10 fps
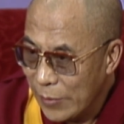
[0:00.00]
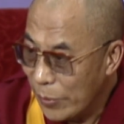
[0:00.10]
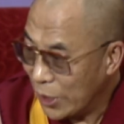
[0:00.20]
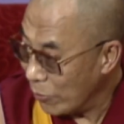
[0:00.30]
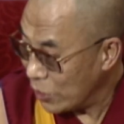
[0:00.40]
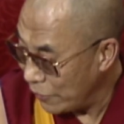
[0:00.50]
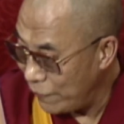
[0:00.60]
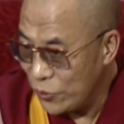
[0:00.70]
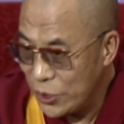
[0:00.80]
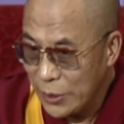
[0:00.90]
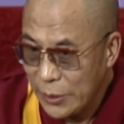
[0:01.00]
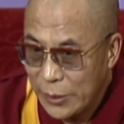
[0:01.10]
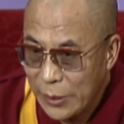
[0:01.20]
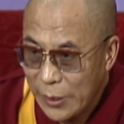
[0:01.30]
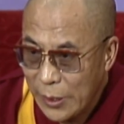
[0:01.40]
become a refugee.
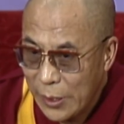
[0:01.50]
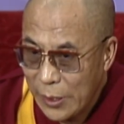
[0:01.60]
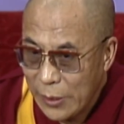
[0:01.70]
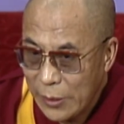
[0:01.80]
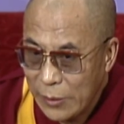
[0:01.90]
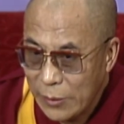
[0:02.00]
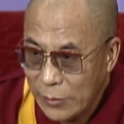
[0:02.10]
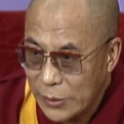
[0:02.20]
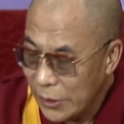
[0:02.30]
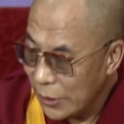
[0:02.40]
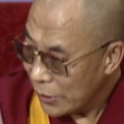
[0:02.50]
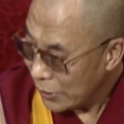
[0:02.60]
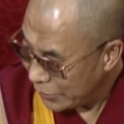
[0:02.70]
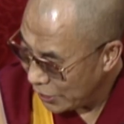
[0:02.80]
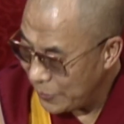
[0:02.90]
You see,
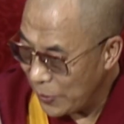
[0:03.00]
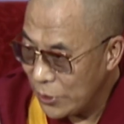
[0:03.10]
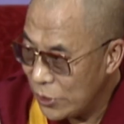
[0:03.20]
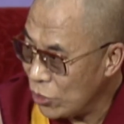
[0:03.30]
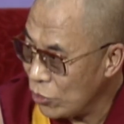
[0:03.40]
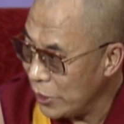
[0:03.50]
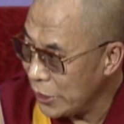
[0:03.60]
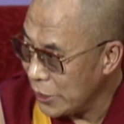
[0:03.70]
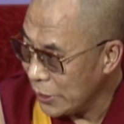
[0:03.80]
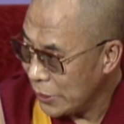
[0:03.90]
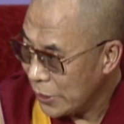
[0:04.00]
desperate situation.